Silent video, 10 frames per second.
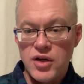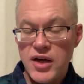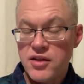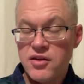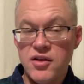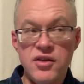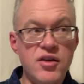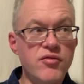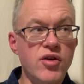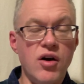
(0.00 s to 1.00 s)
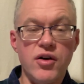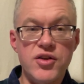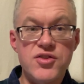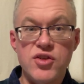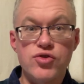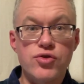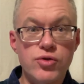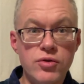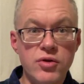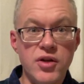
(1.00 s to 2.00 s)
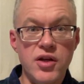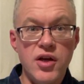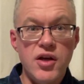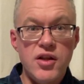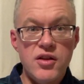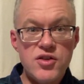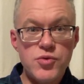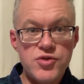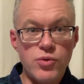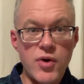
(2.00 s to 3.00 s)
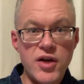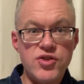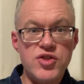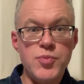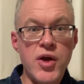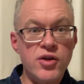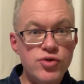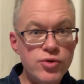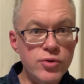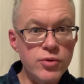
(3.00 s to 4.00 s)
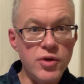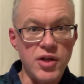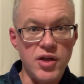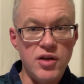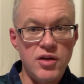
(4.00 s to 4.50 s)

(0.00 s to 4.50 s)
At the end of it all, he says, Truly, this was a righteous man, truly.